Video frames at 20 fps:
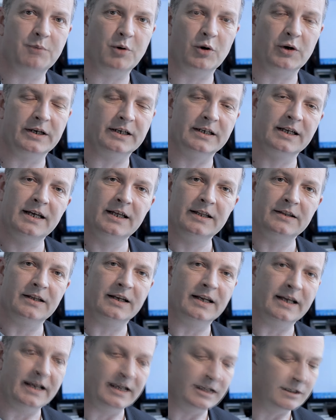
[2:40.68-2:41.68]
point
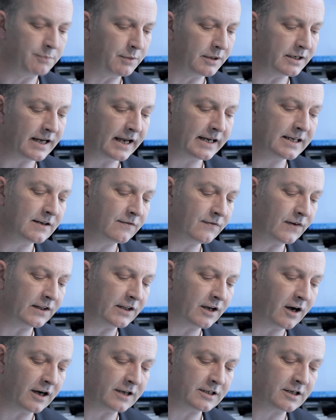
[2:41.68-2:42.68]
than it is. But natively,
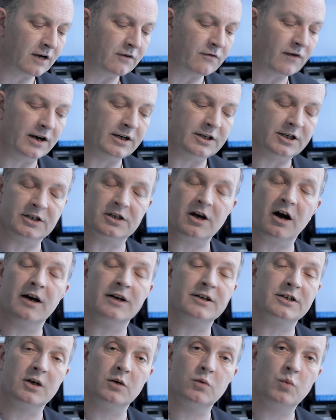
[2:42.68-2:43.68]
the ISO range is
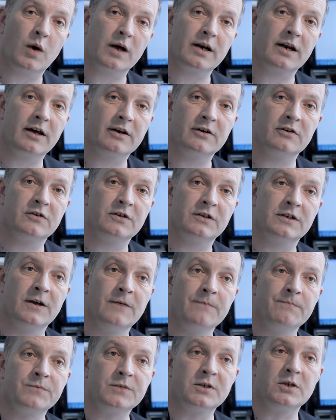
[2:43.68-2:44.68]
ISO 100
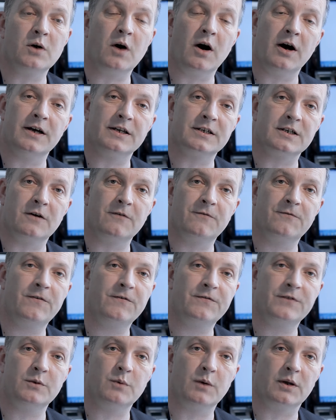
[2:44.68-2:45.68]
to ISO
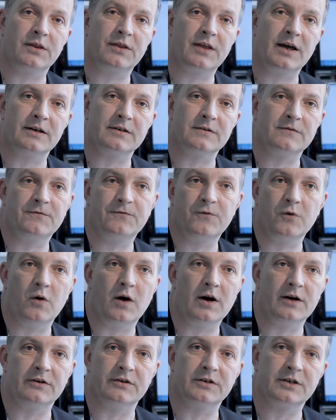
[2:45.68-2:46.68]

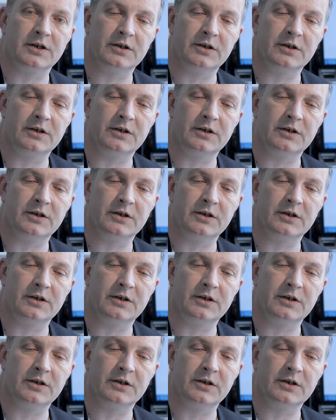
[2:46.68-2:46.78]
51400.